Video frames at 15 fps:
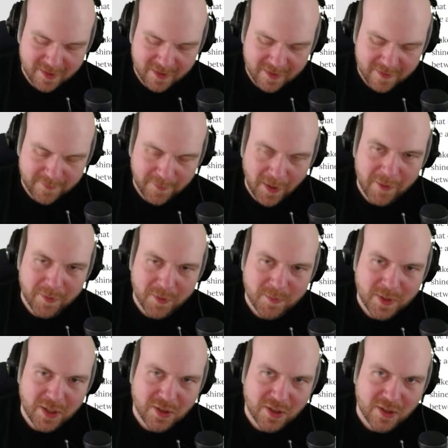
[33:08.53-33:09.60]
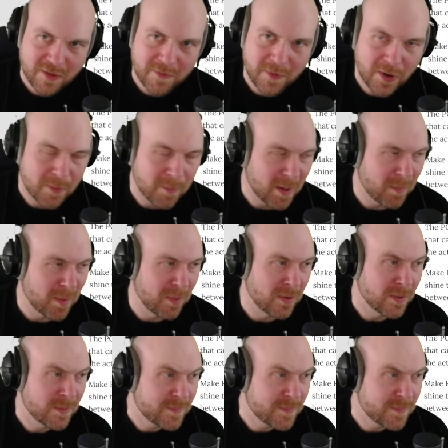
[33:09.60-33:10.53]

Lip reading: 5-room dungeon very memorable.